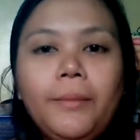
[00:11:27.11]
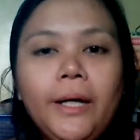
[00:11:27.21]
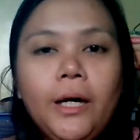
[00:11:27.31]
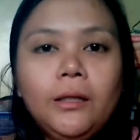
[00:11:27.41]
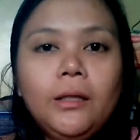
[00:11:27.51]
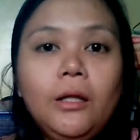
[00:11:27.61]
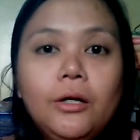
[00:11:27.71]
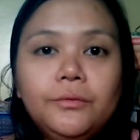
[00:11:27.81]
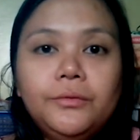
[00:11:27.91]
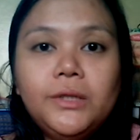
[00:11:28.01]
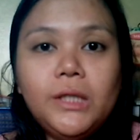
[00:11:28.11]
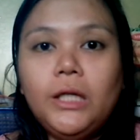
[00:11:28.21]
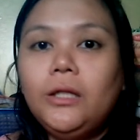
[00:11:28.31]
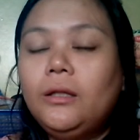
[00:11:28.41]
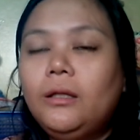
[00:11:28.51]
My auntie loves
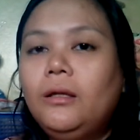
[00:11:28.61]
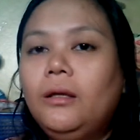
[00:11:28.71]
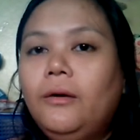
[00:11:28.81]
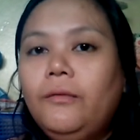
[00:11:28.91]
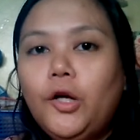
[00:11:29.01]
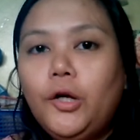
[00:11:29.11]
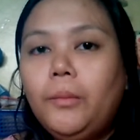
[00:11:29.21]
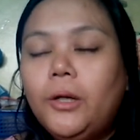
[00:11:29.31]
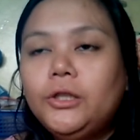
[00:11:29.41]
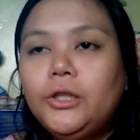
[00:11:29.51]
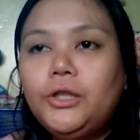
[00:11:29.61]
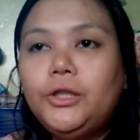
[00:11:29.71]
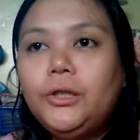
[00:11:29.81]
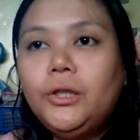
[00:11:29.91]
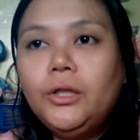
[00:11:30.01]
it very
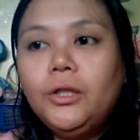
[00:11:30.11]
much.